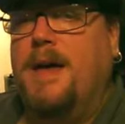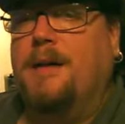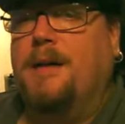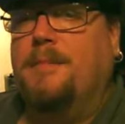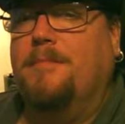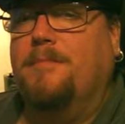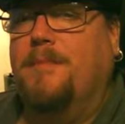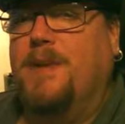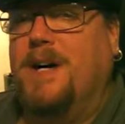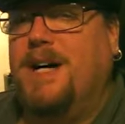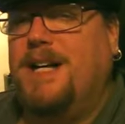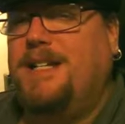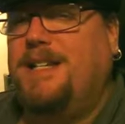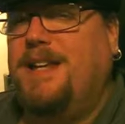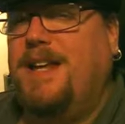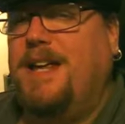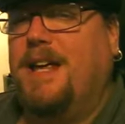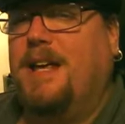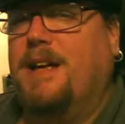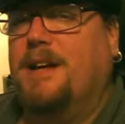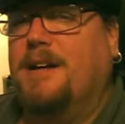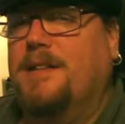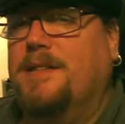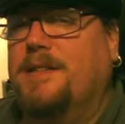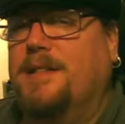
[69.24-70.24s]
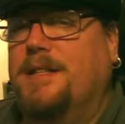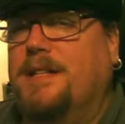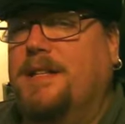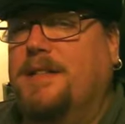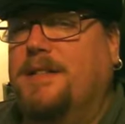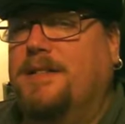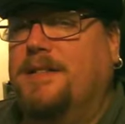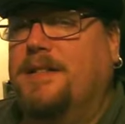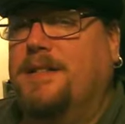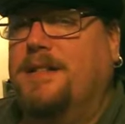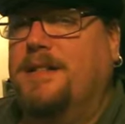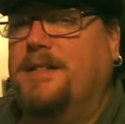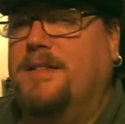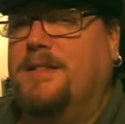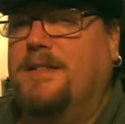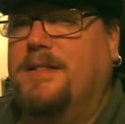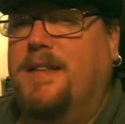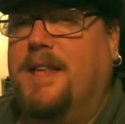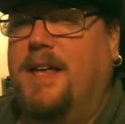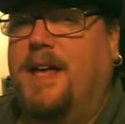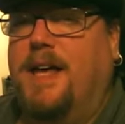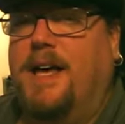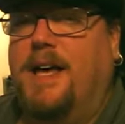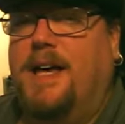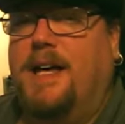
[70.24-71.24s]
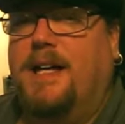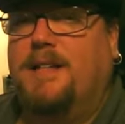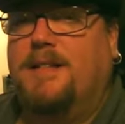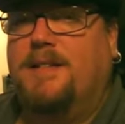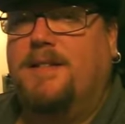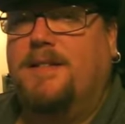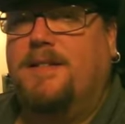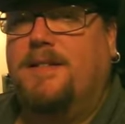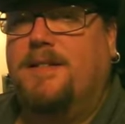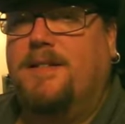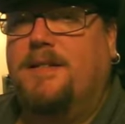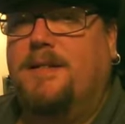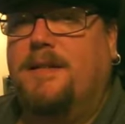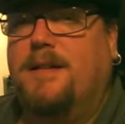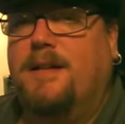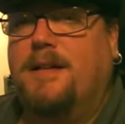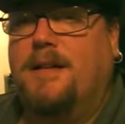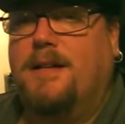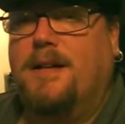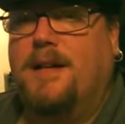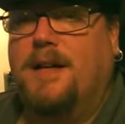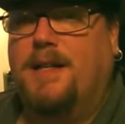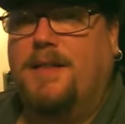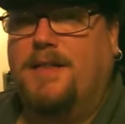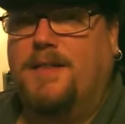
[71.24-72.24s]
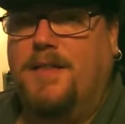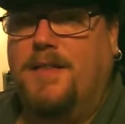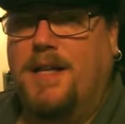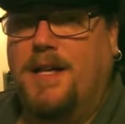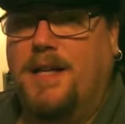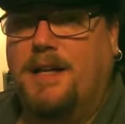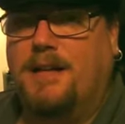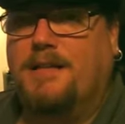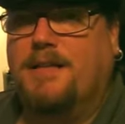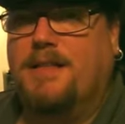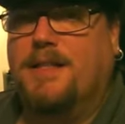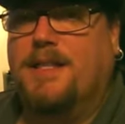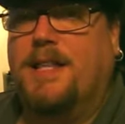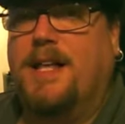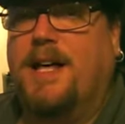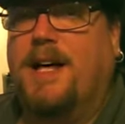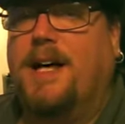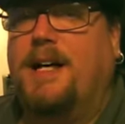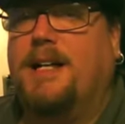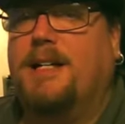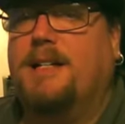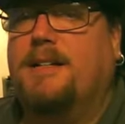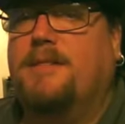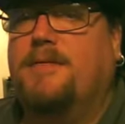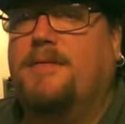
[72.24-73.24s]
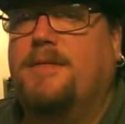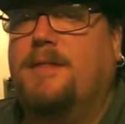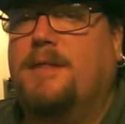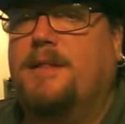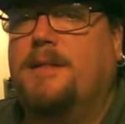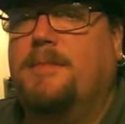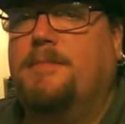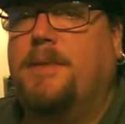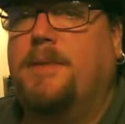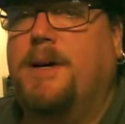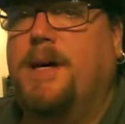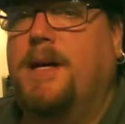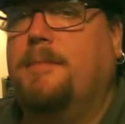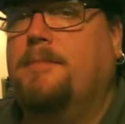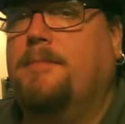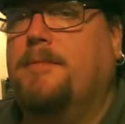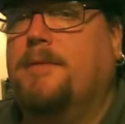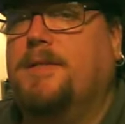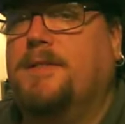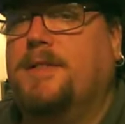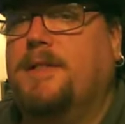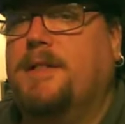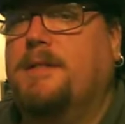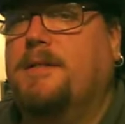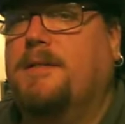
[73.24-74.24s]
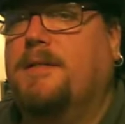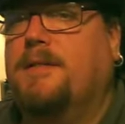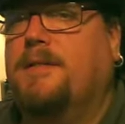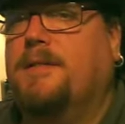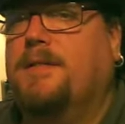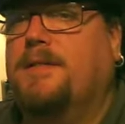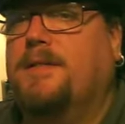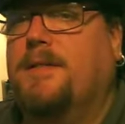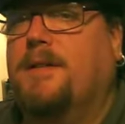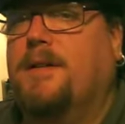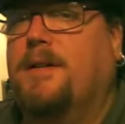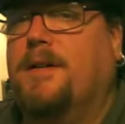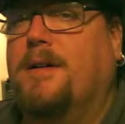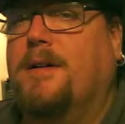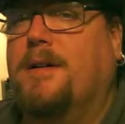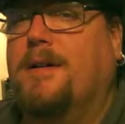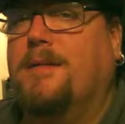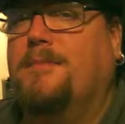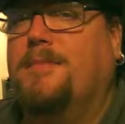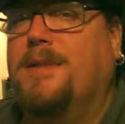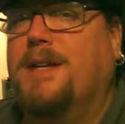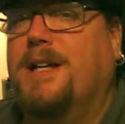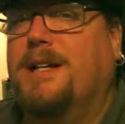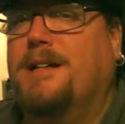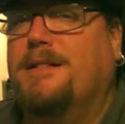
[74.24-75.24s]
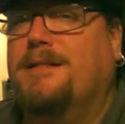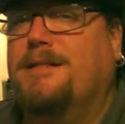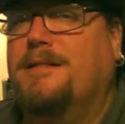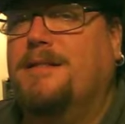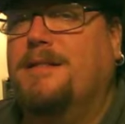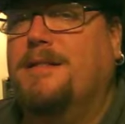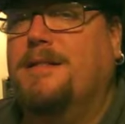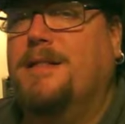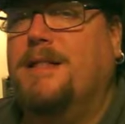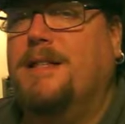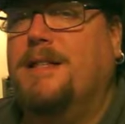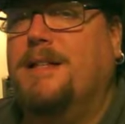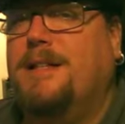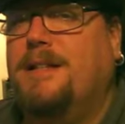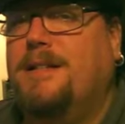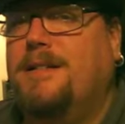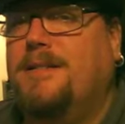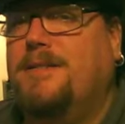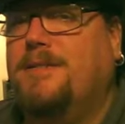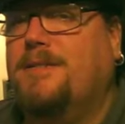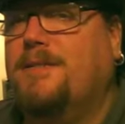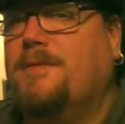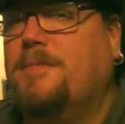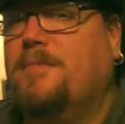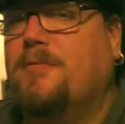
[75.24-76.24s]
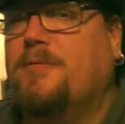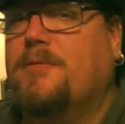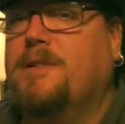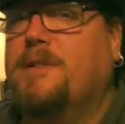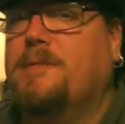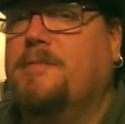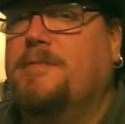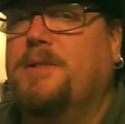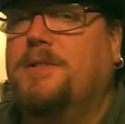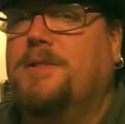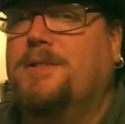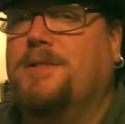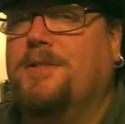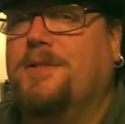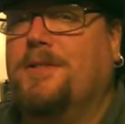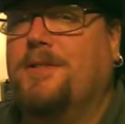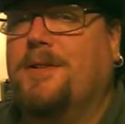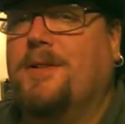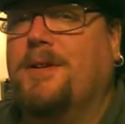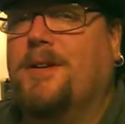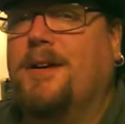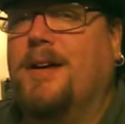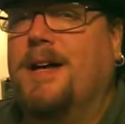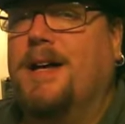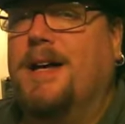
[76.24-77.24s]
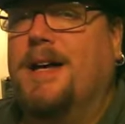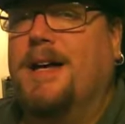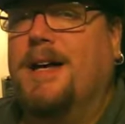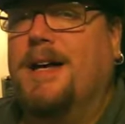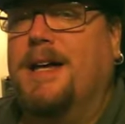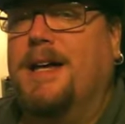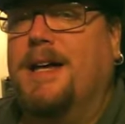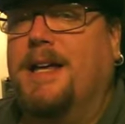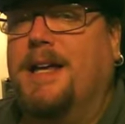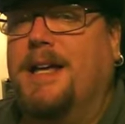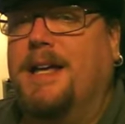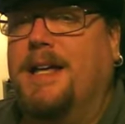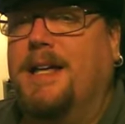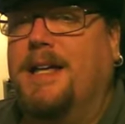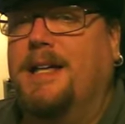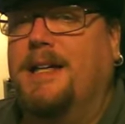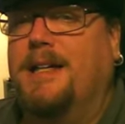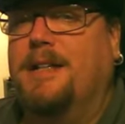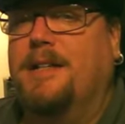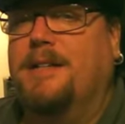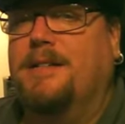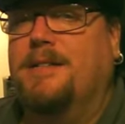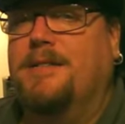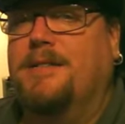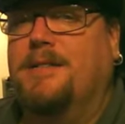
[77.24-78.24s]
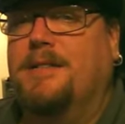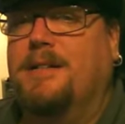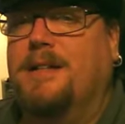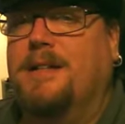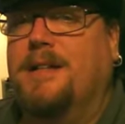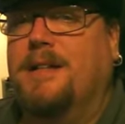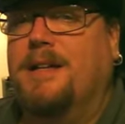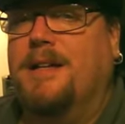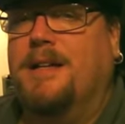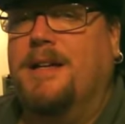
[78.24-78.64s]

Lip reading: My take on this is that I think a lot of the pipe presenters are being a little premature in